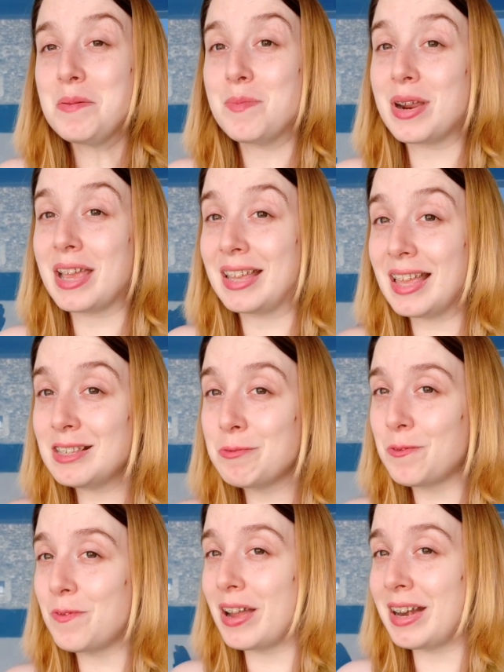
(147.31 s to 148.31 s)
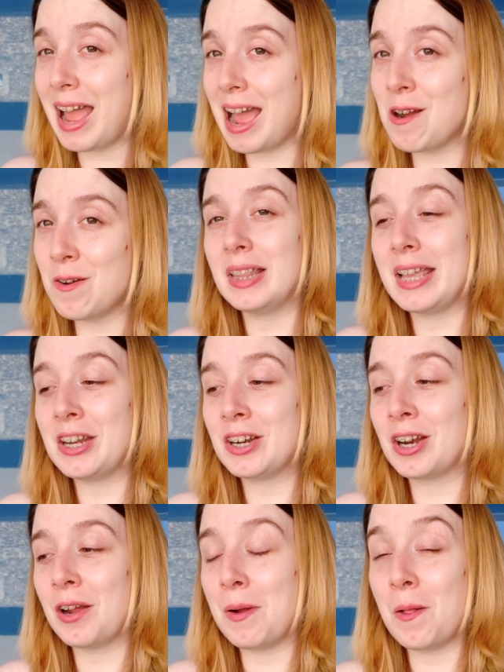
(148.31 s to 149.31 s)
But I guess we'll find out
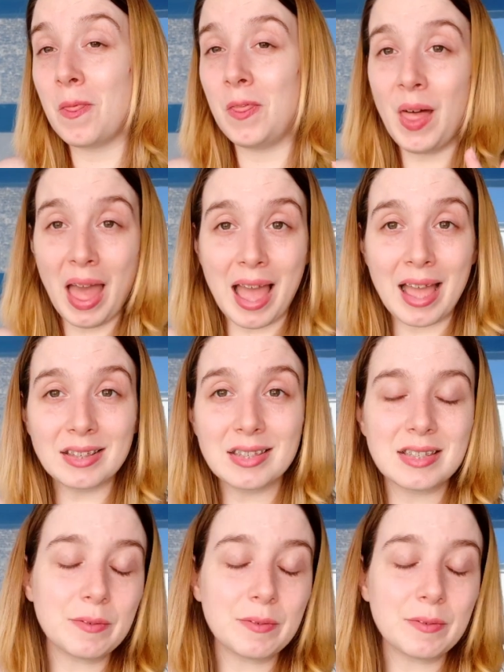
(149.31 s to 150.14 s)
later about that.